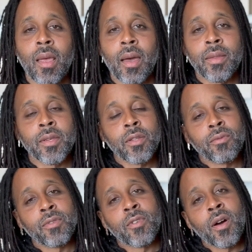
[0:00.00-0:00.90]
I think that
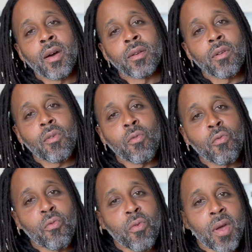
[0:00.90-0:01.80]
we've gone
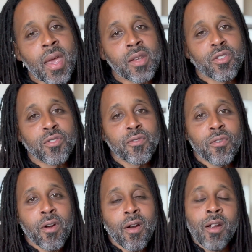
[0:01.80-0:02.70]
way too
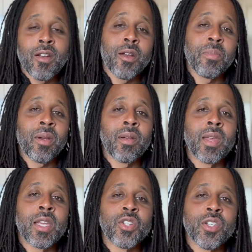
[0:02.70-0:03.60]
far on our
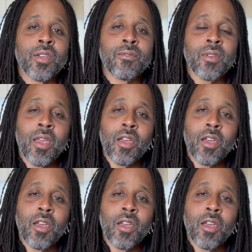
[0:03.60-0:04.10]
paradigm shift